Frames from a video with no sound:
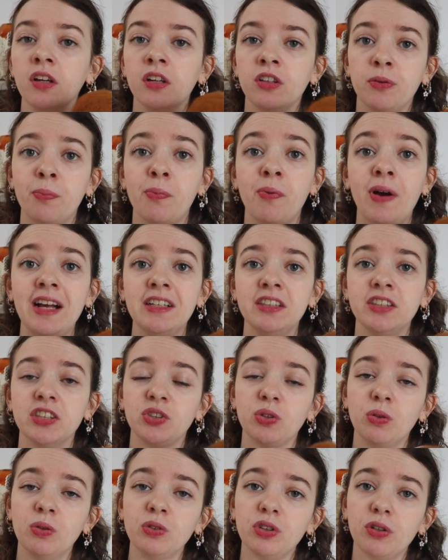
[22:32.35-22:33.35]
The price
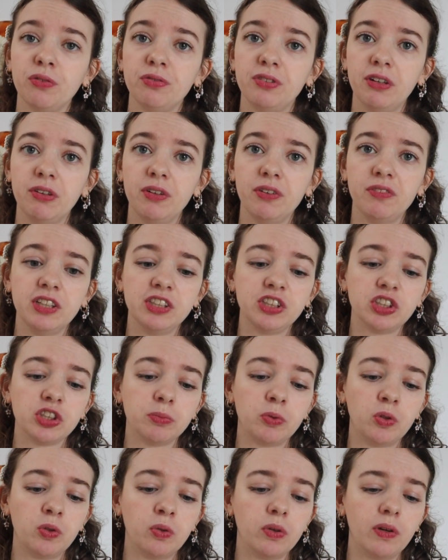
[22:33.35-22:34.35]
is also very
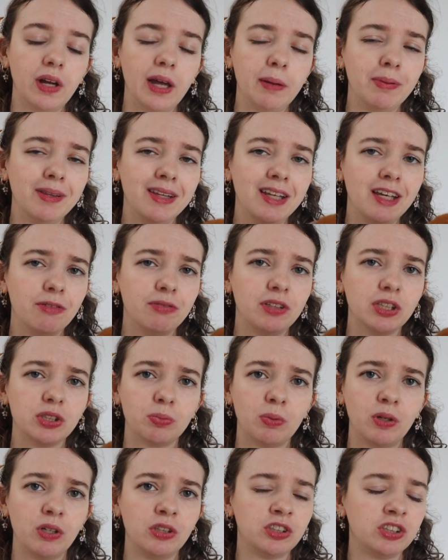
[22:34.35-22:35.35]
reasonable. I believe
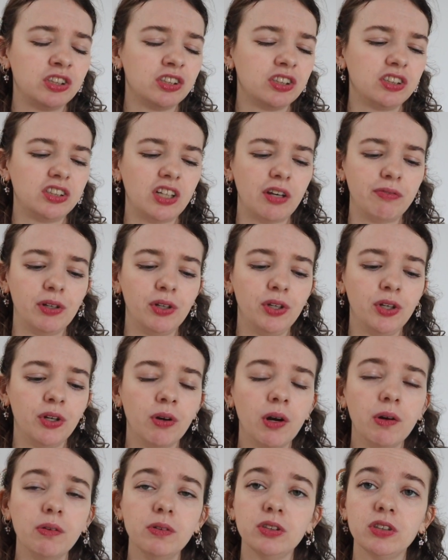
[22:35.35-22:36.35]
this was
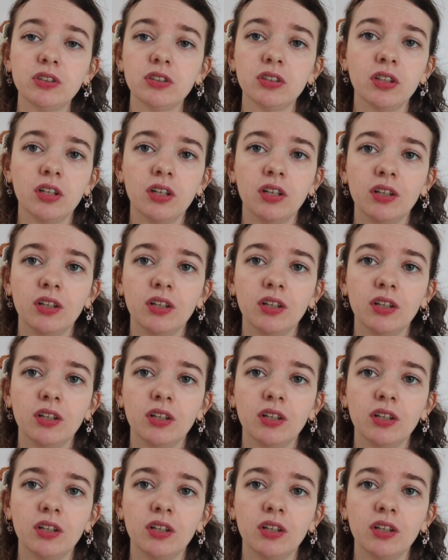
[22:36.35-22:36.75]
€7.